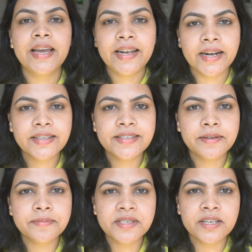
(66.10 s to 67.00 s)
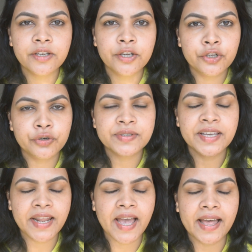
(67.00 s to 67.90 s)
Let the serum sink into your
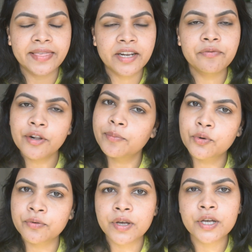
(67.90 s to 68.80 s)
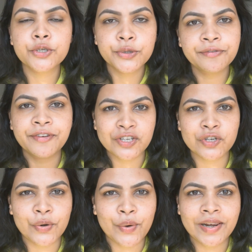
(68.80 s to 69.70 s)
skin and then we'll move to the
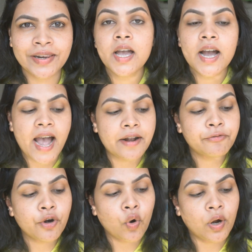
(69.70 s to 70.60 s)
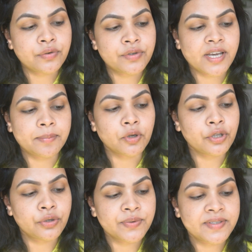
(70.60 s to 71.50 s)
facial oil. And for oil today, I'm going
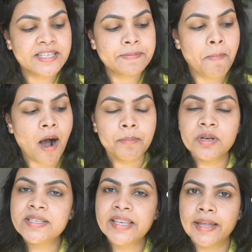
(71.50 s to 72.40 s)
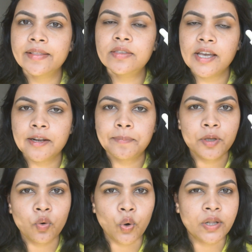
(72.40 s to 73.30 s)
to use this Palmer Skin
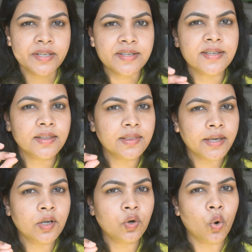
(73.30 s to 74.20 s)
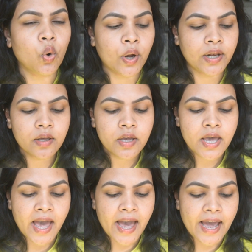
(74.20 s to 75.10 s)
Therapy oil. This is a thick oil
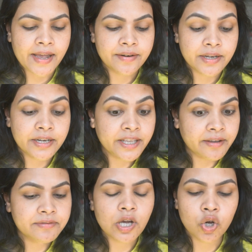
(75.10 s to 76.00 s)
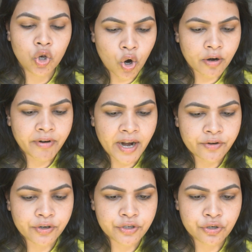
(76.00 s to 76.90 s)
and it gives a lot of
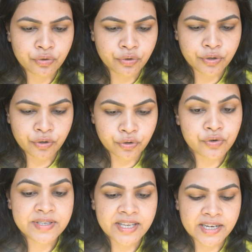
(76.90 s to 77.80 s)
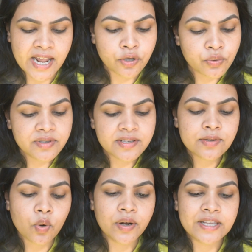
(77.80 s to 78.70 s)
hydration to your skin. I use
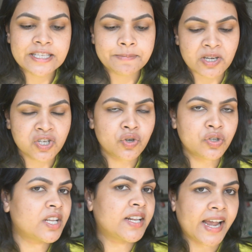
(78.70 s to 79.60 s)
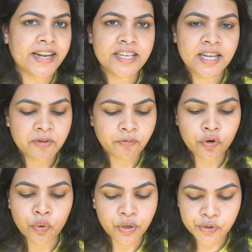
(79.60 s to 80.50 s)
this oil especially during the night time
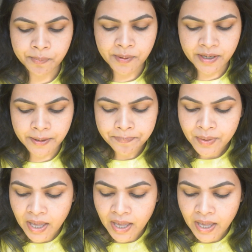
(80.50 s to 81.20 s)
before going to bed.